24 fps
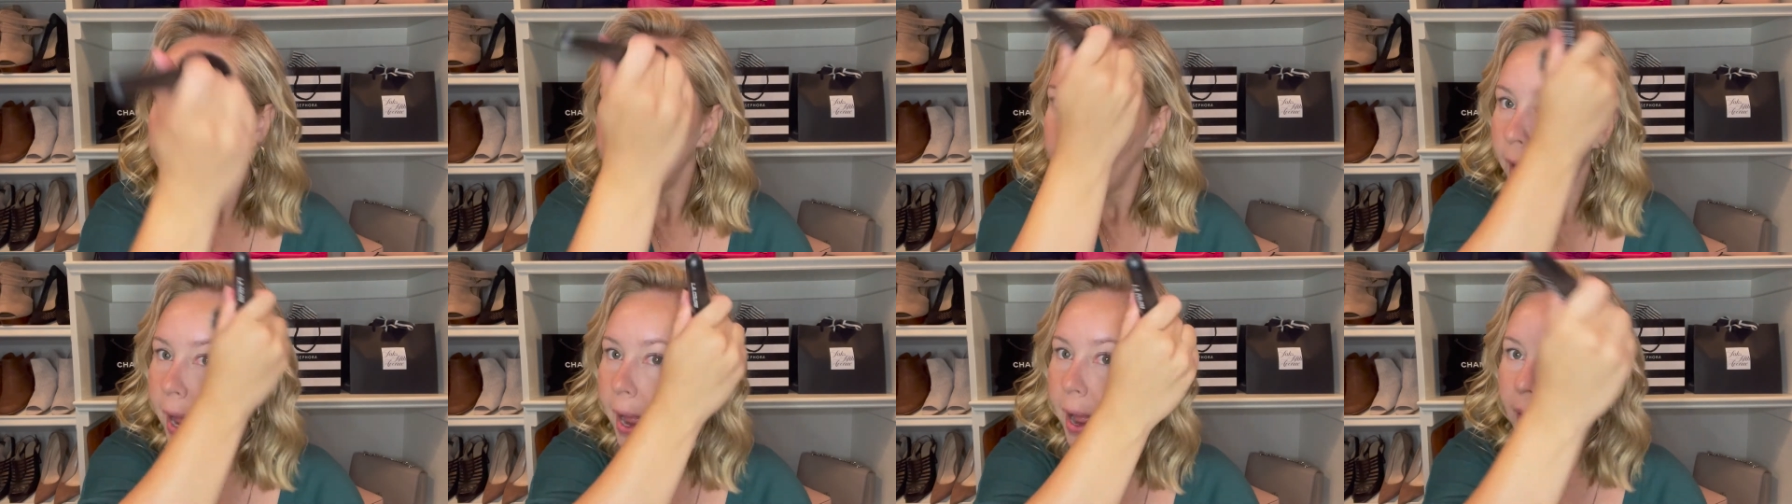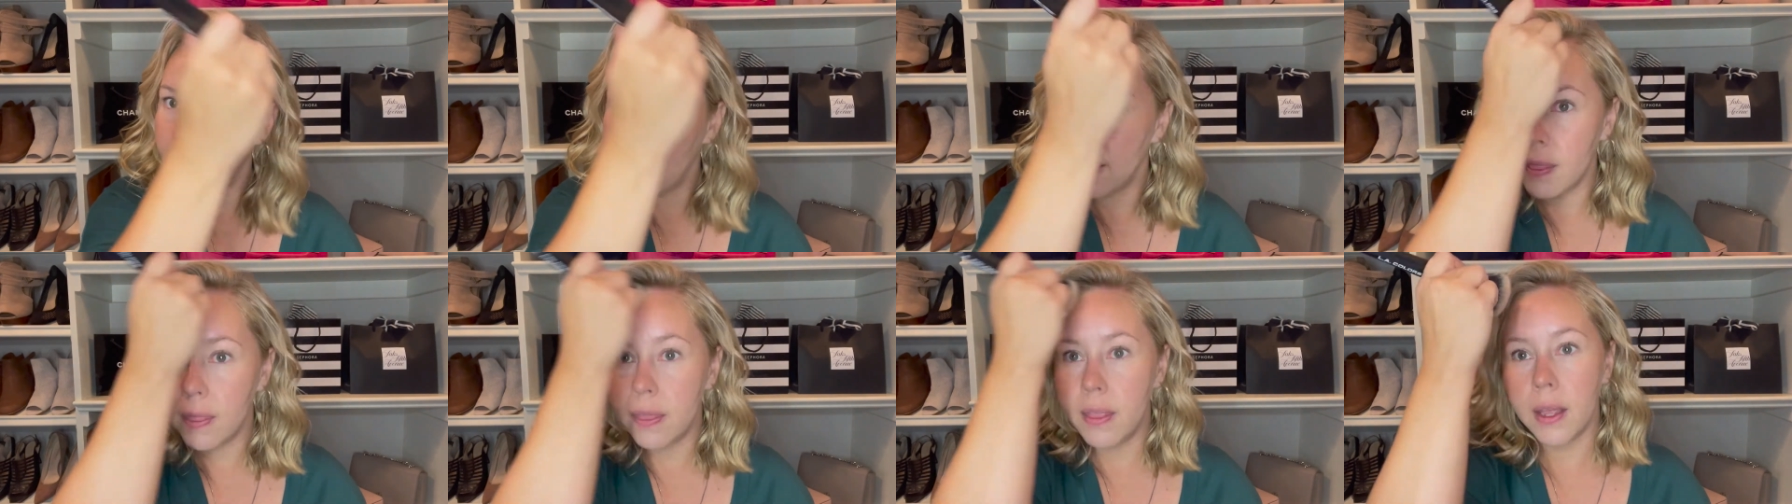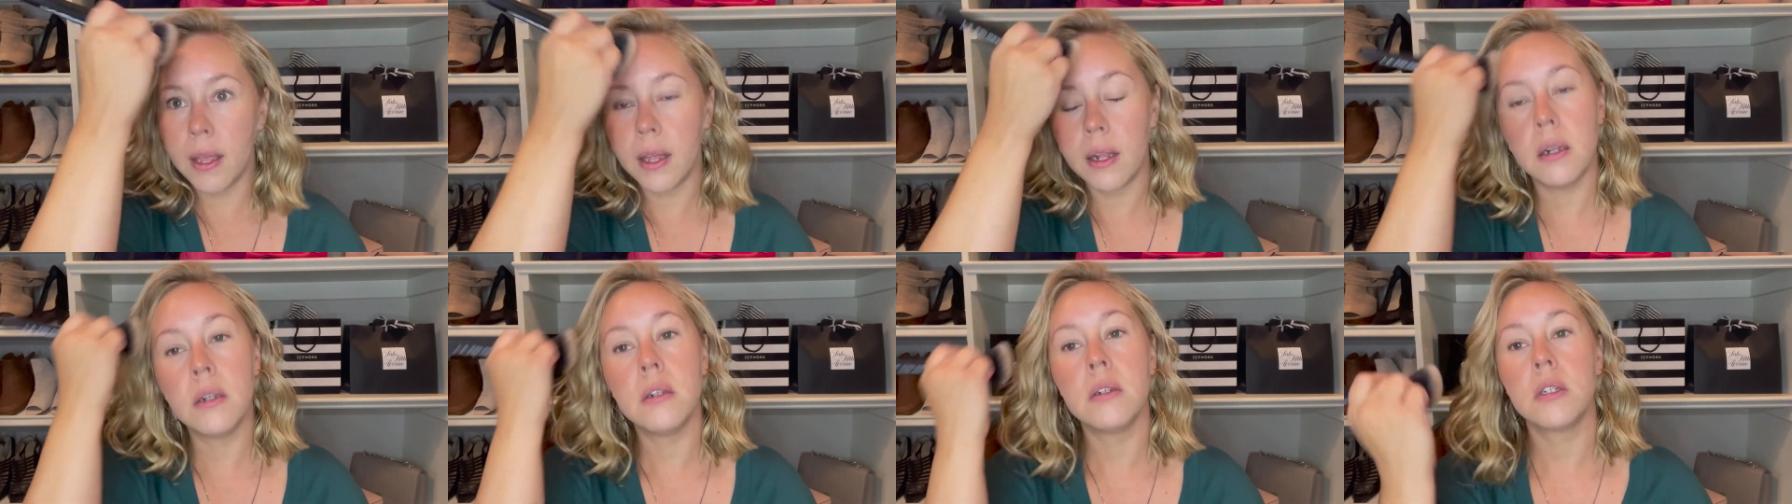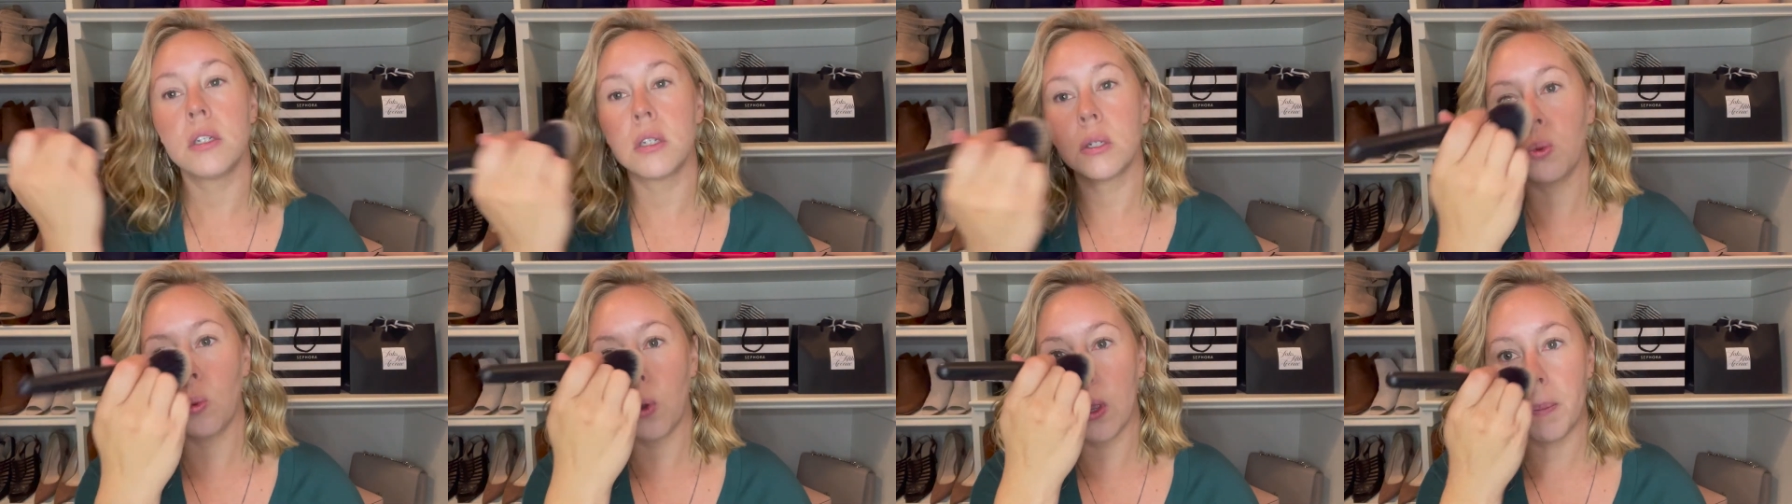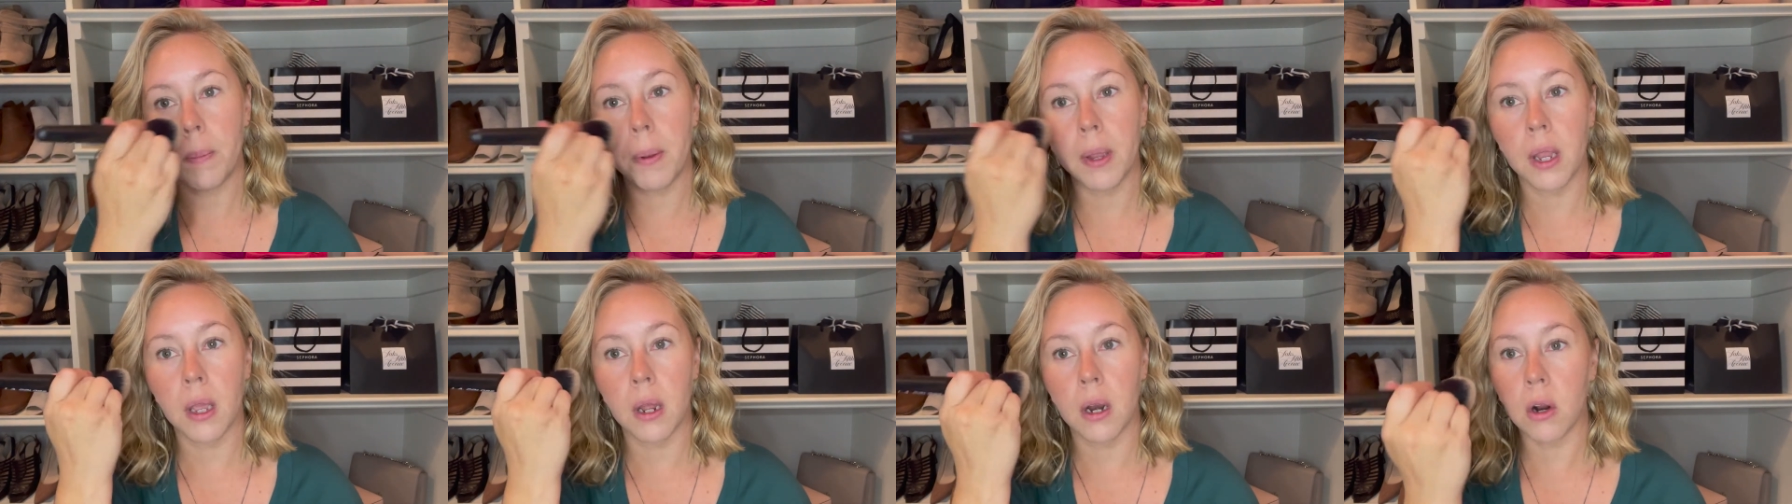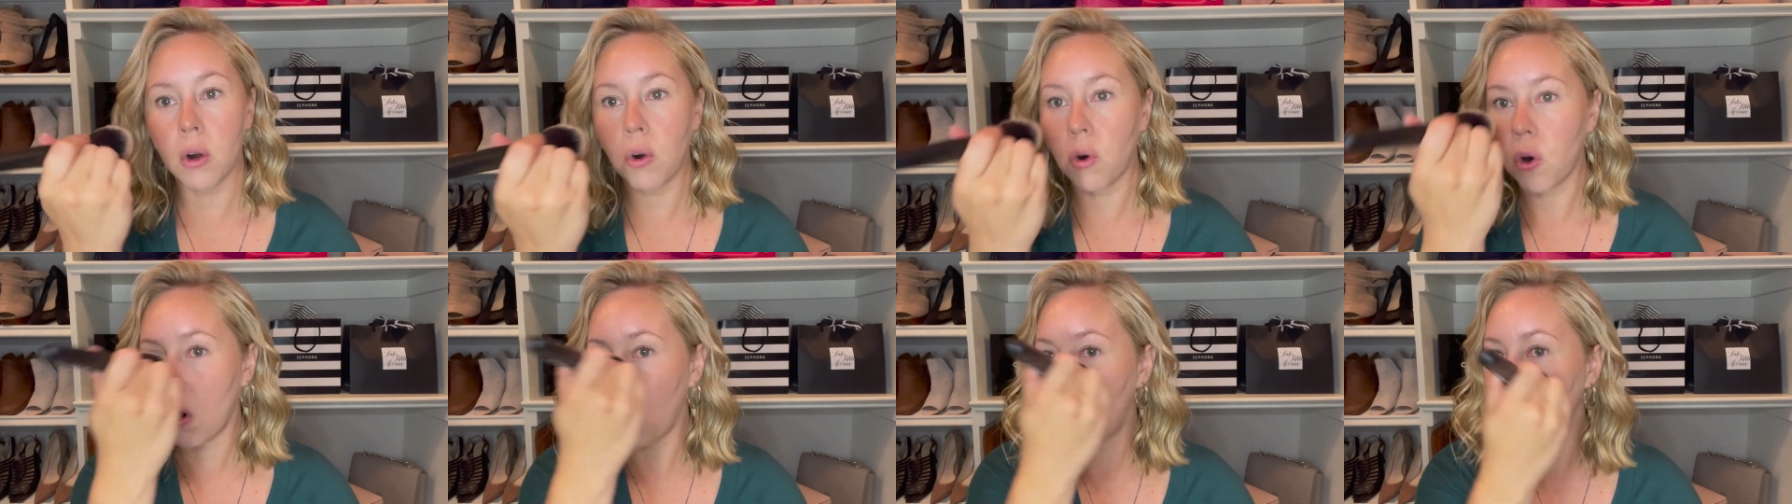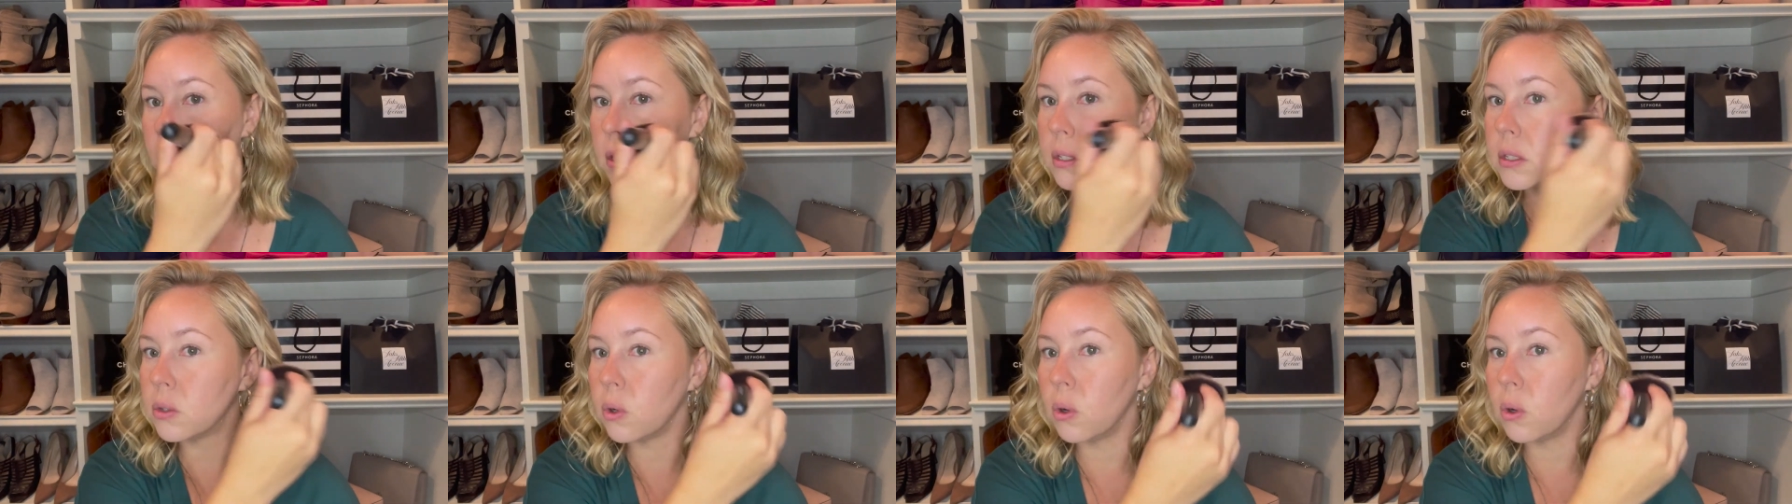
and then sweeping it across